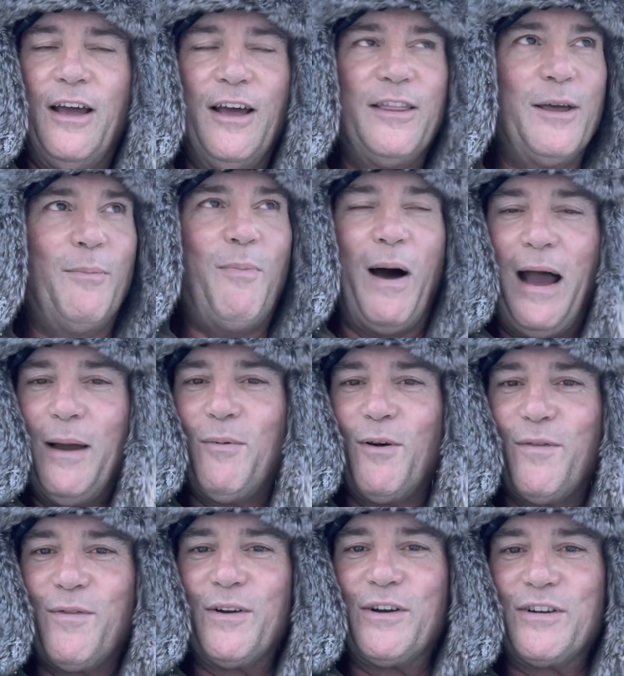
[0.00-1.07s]
the Bible
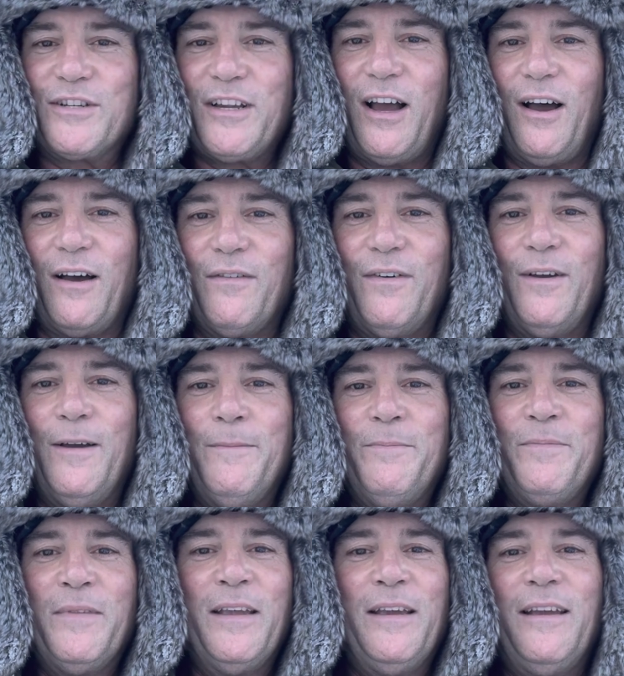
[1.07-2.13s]
for yourself,
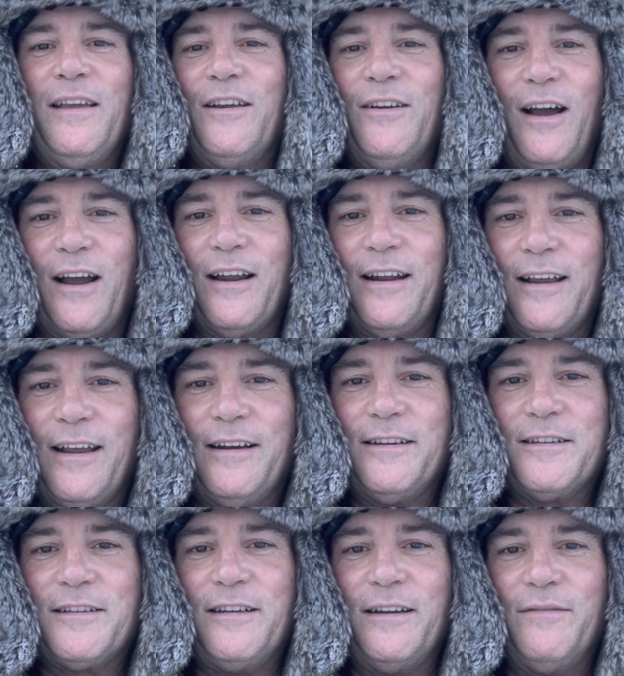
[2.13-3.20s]
you're not going to get
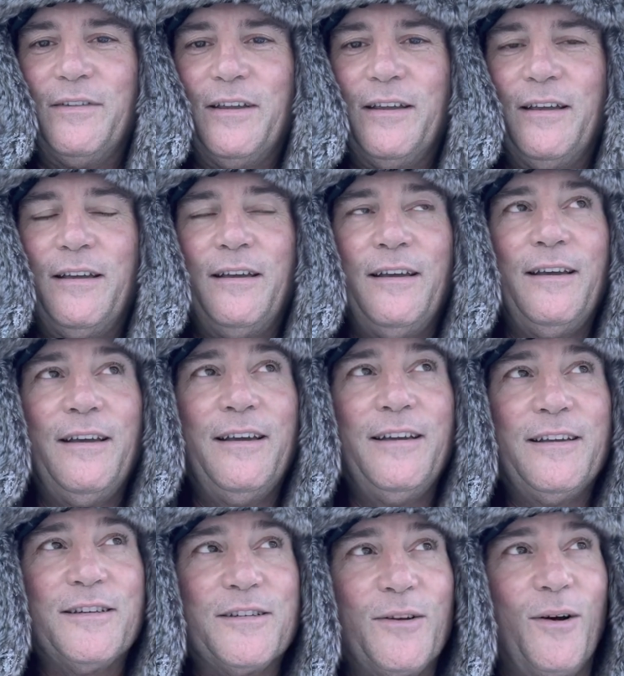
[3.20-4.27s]
deceived.
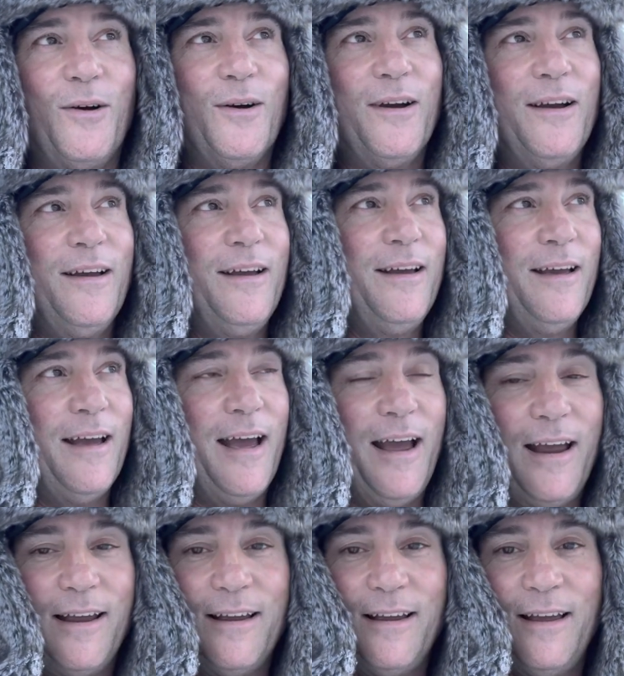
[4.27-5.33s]
So,
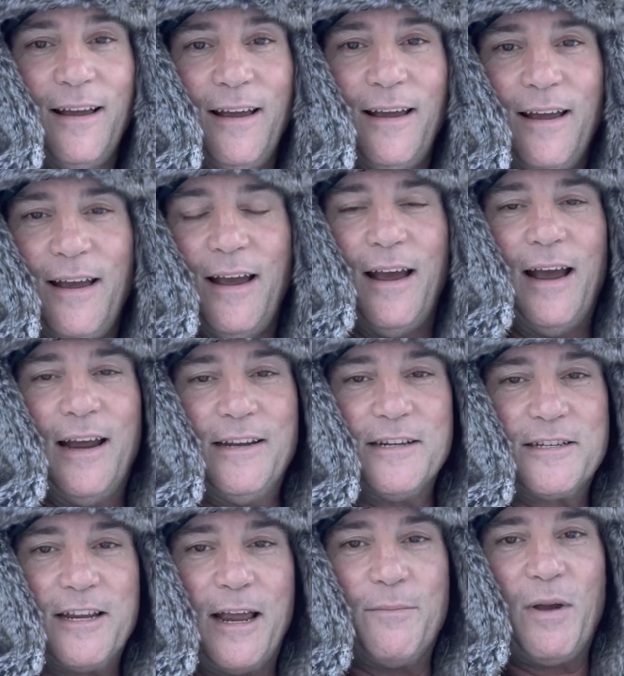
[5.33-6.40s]
hey, and the
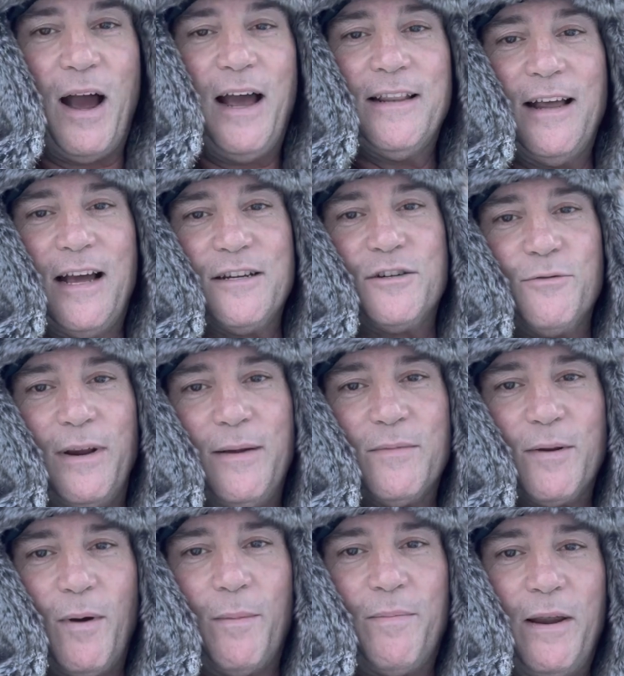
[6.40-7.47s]
same guy that has dreams
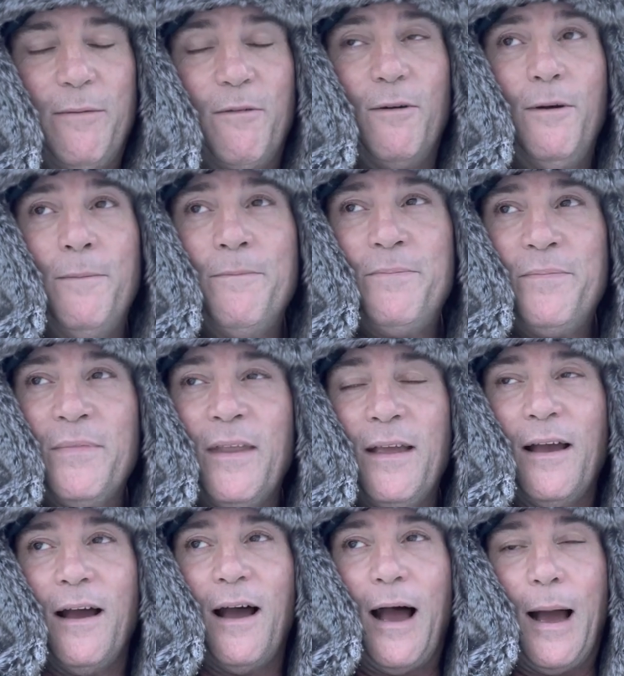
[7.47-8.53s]
about people,
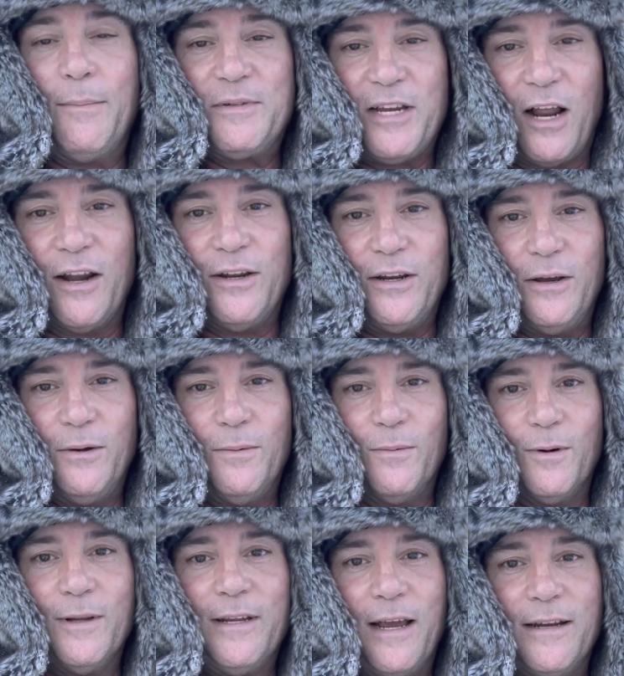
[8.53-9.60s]
I'm telling you,
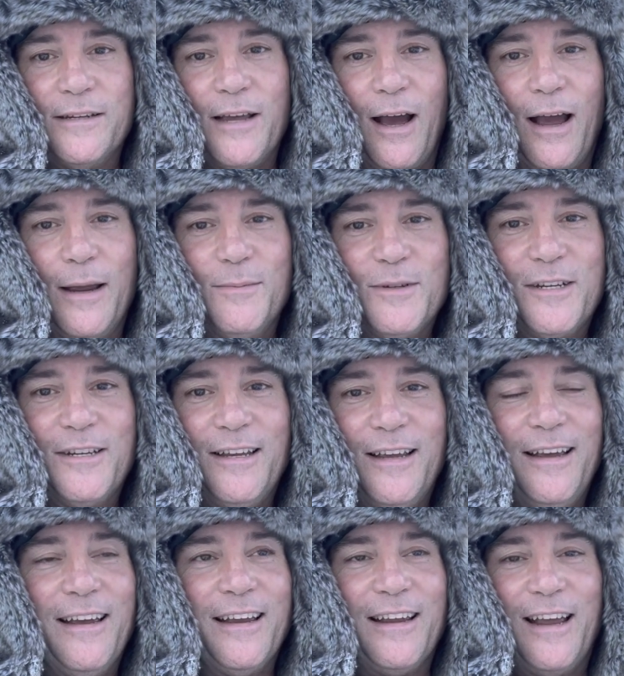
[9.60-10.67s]
we're in the end times.
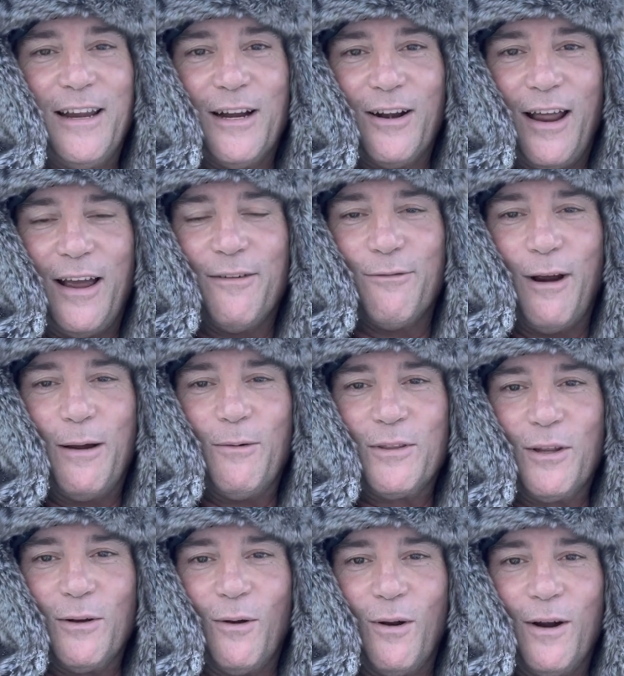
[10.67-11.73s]
Get your life right with
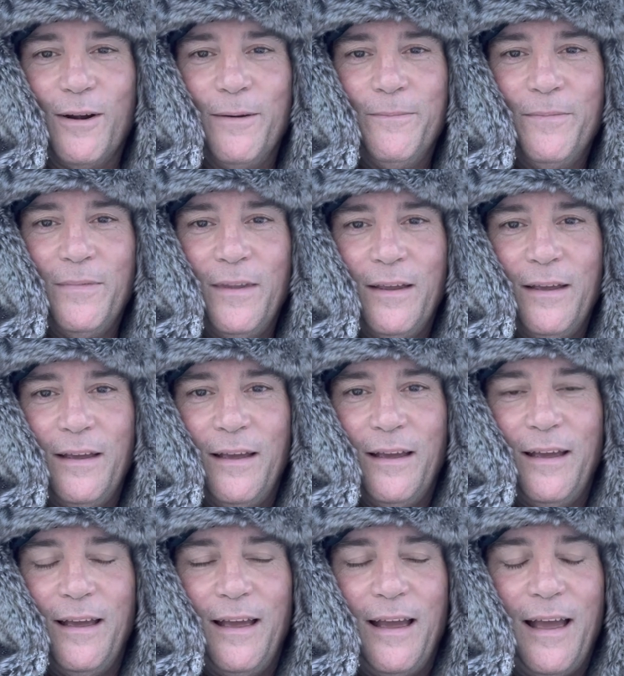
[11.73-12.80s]
the Lord
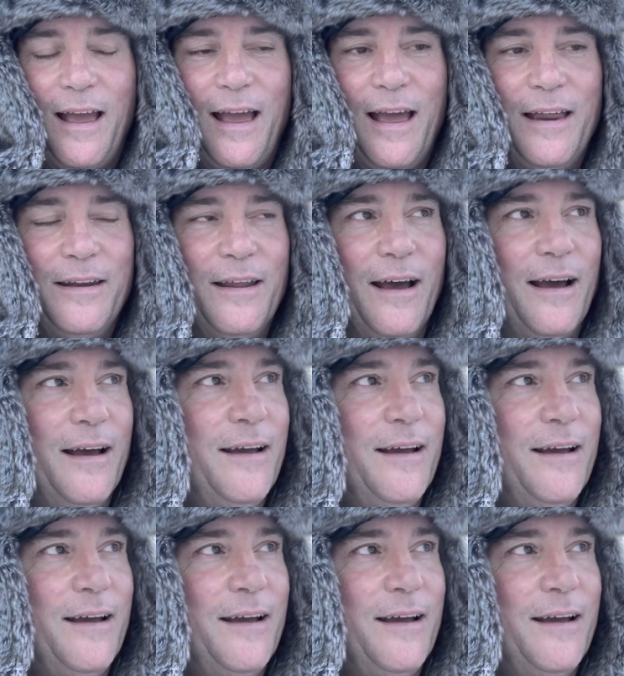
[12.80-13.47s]
and uh,